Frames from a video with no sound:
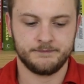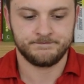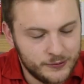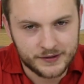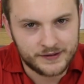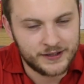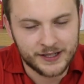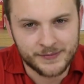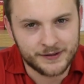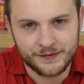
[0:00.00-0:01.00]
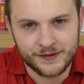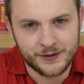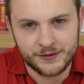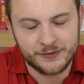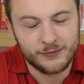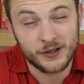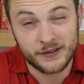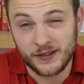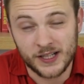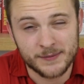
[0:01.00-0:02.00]
What timing, Phil? What
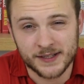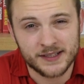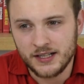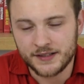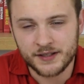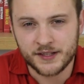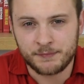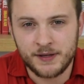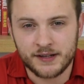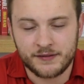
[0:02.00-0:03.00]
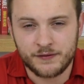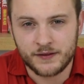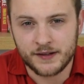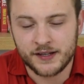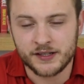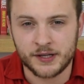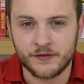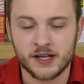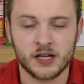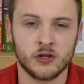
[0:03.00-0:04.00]
timing? I don't expect Coutinho to
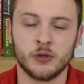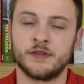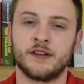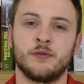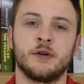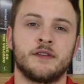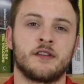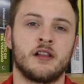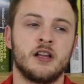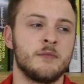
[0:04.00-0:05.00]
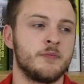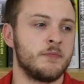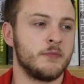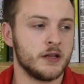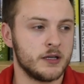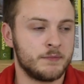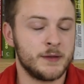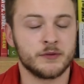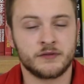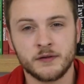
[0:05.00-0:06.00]
have any loyalty towards his club, but
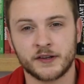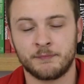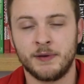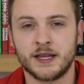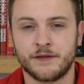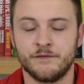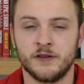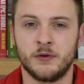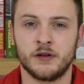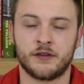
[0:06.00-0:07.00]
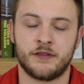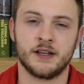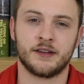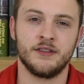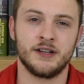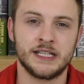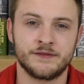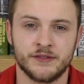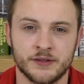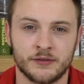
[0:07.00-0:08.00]
people do expect that from footballers. I think it's naive
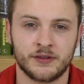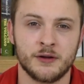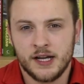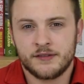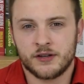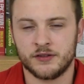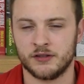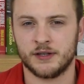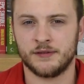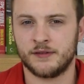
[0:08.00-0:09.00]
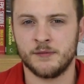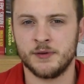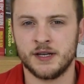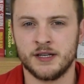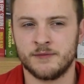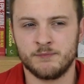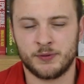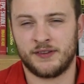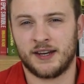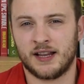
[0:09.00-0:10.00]
to do so. He's got no reason to be
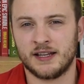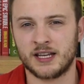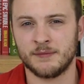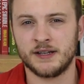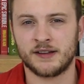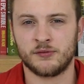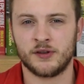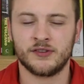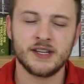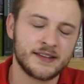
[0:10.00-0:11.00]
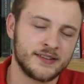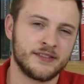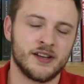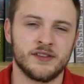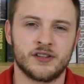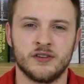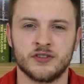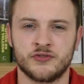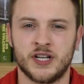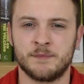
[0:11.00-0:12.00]
particularly committed to us. Yes, he signed a
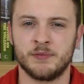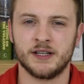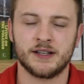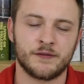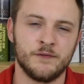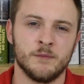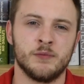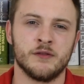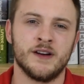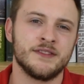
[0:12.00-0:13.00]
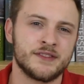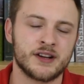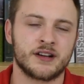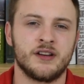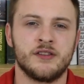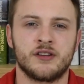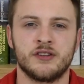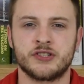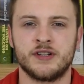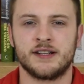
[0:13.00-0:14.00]
contract, but it's football. Van Dijk signed a
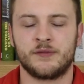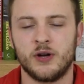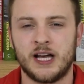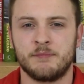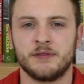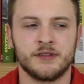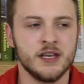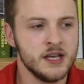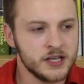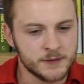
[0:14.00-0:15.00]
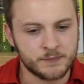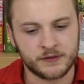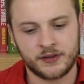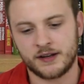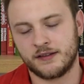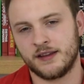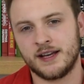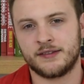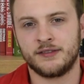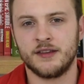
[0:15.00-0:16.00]
contract. It's what happens. You protect the
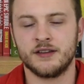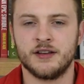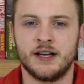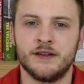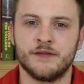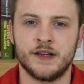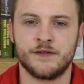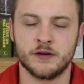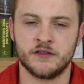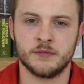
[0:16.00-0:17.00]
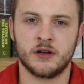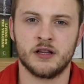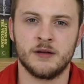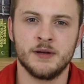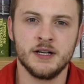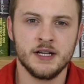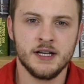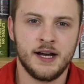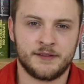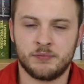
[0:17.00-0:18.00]
asset that you have if you're a football club.
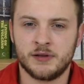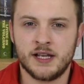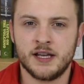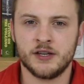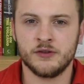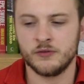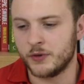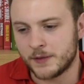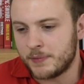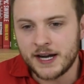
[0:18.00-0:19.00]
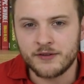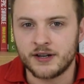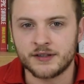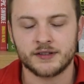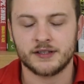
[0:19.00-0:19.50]
As a player, you want the pay rise.